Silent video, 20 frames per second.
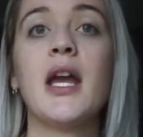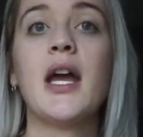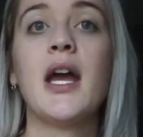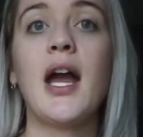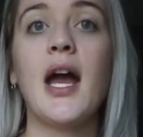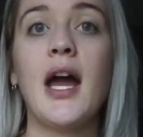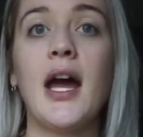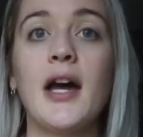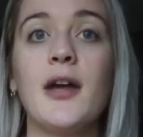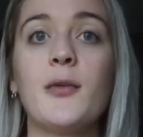
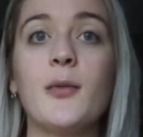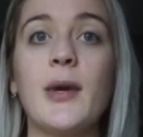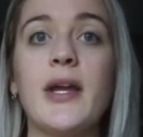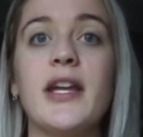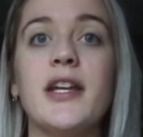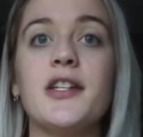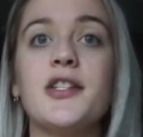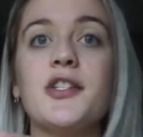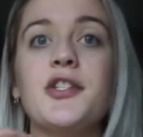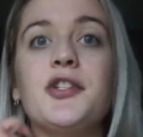had
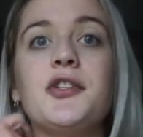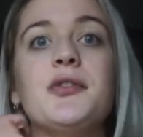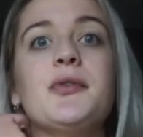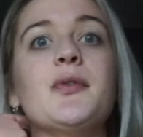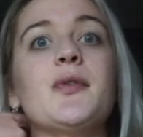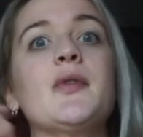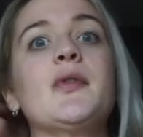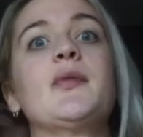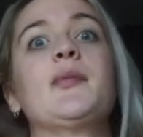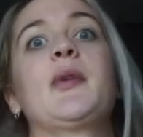weight
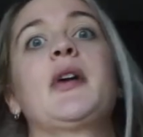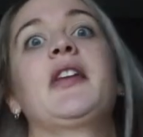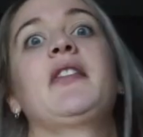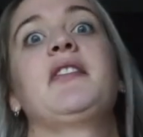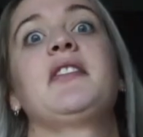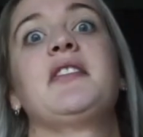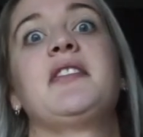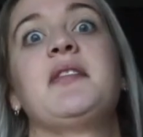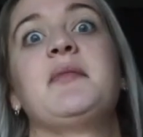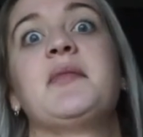issues, but
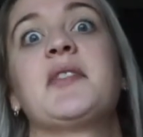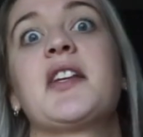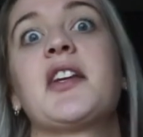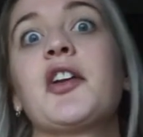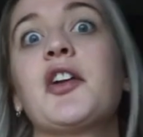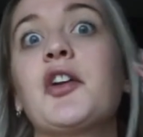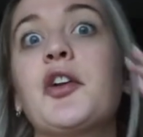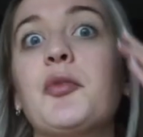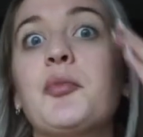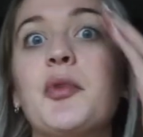this seems like
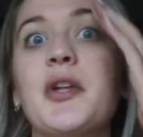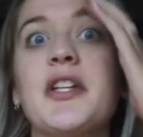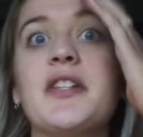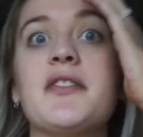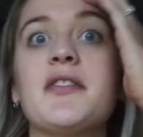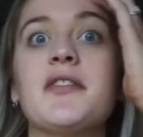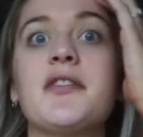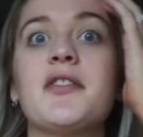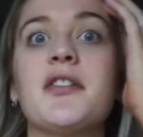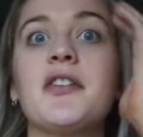a good
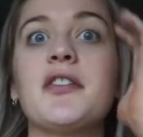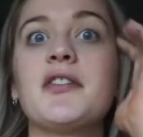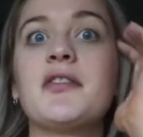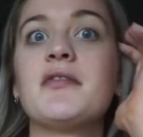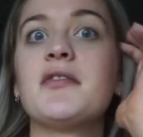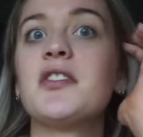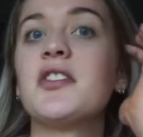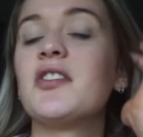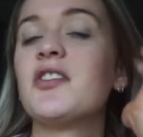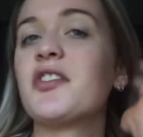place to start
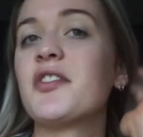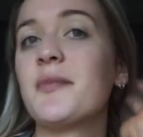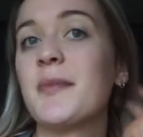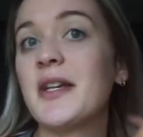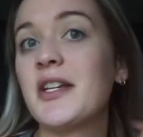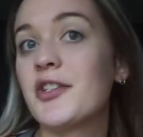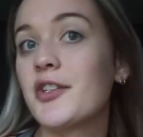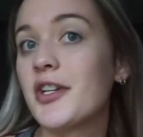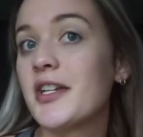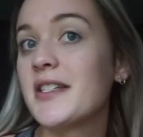to just
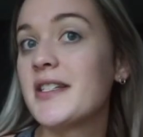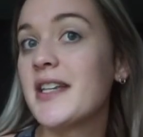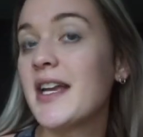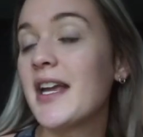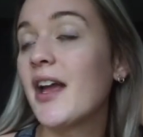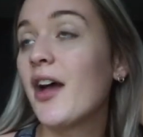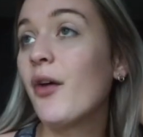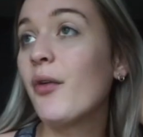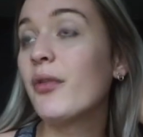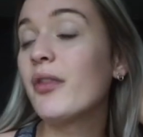make sure I stay
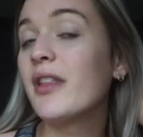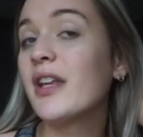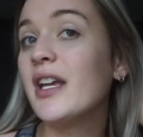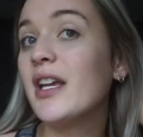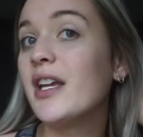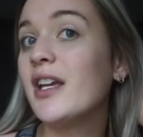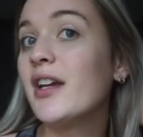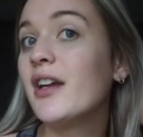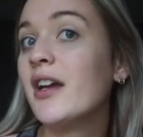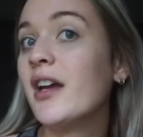
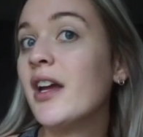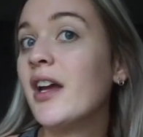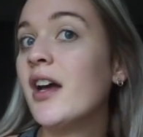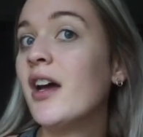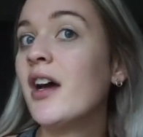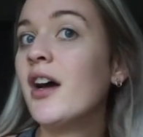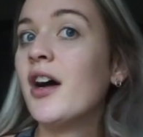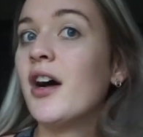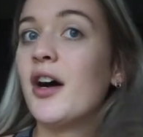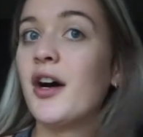healthy
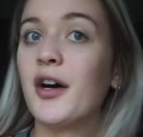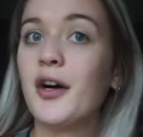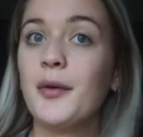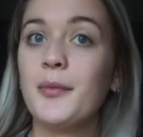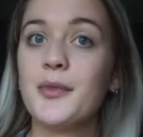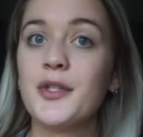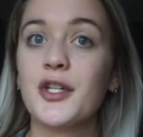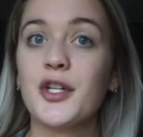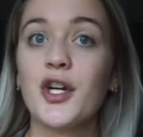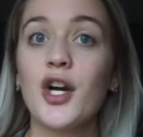
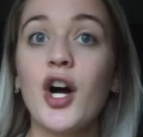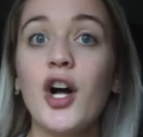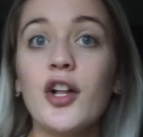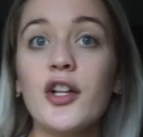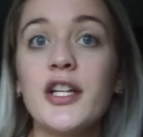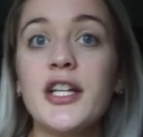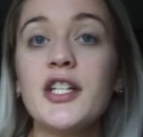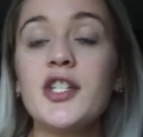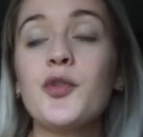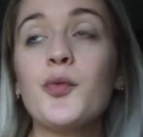during
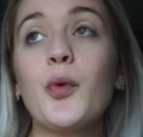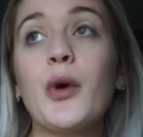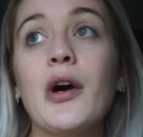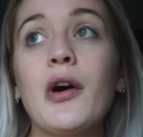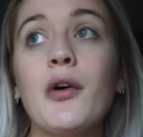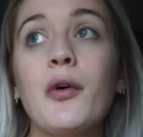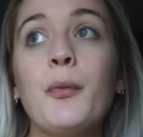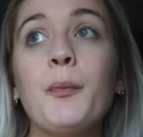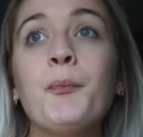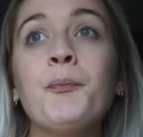college.
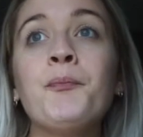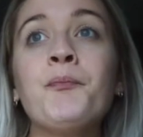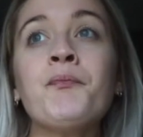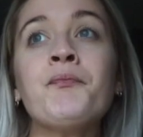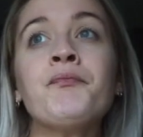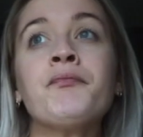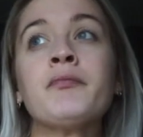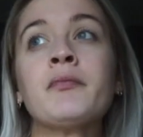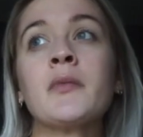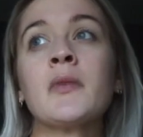Well,
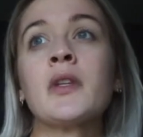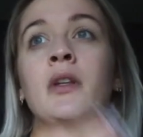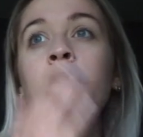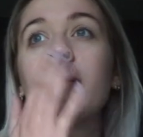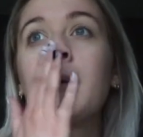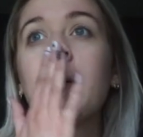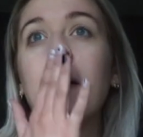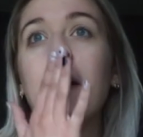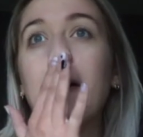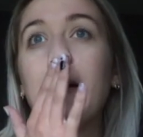
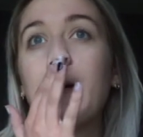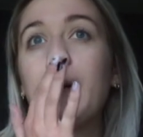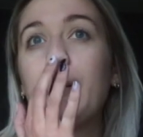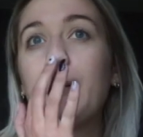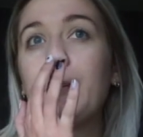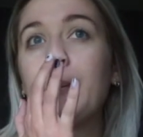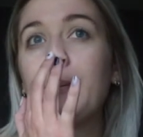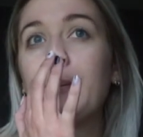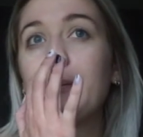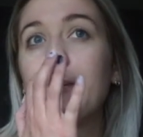
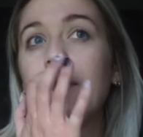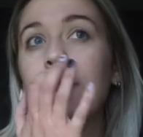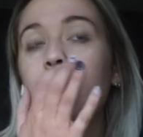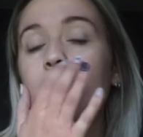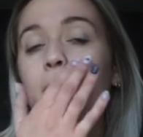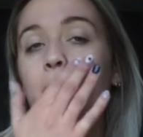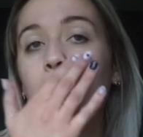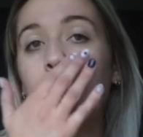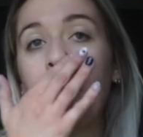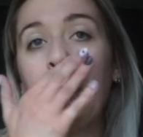
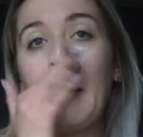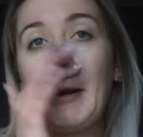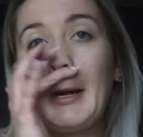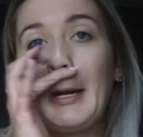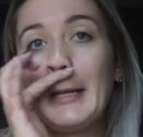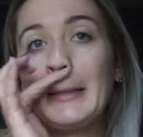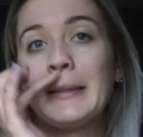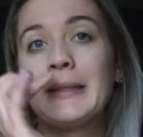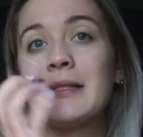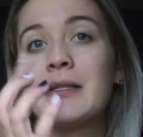
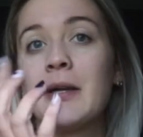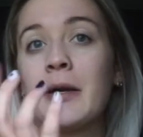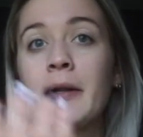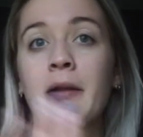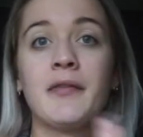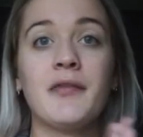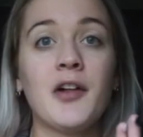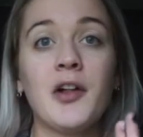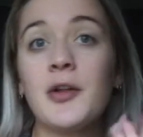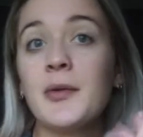I
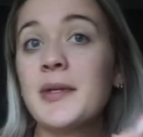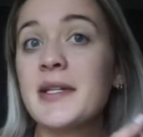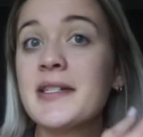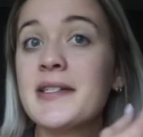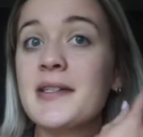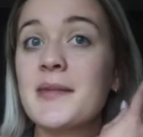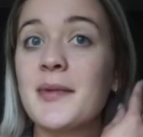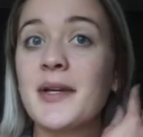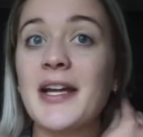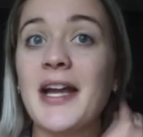started following
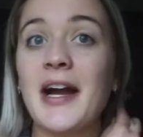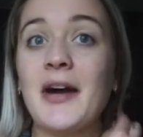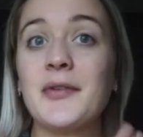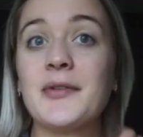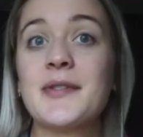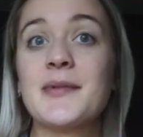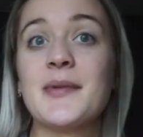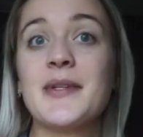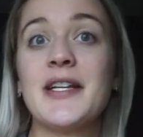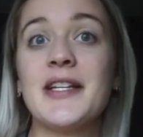some
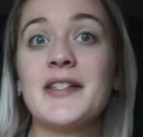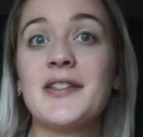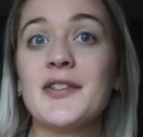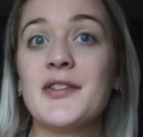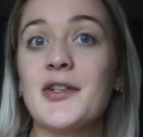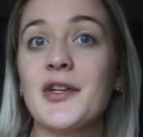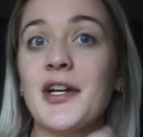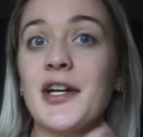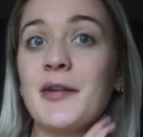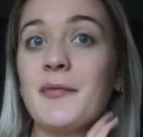accounts when
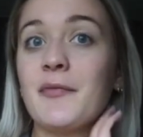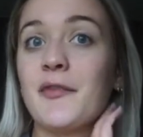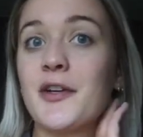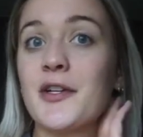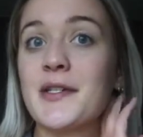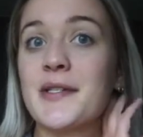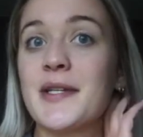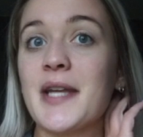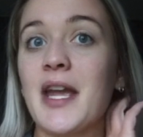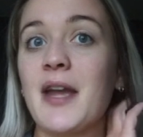Instagram
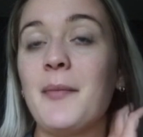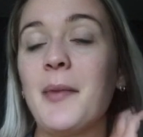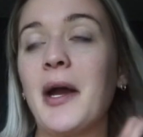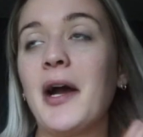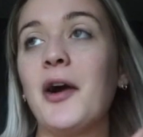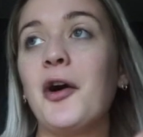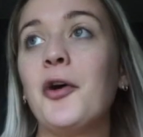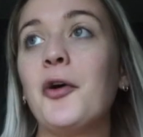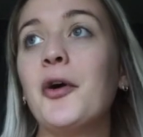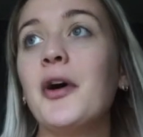first came
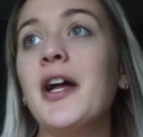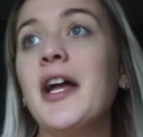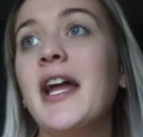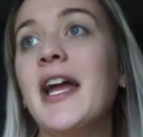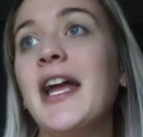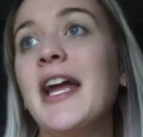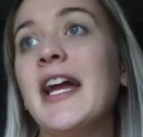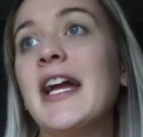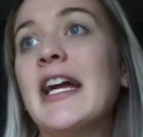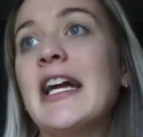out
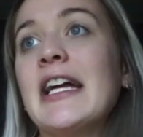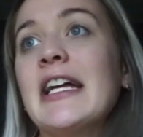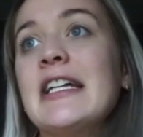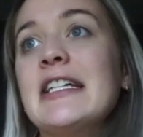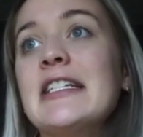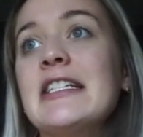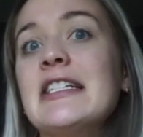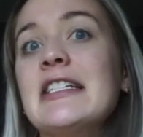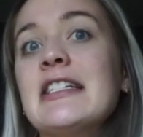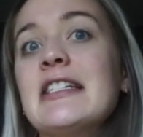
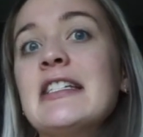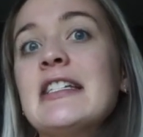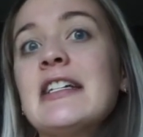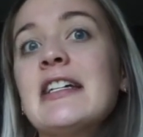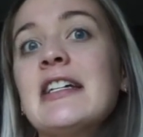and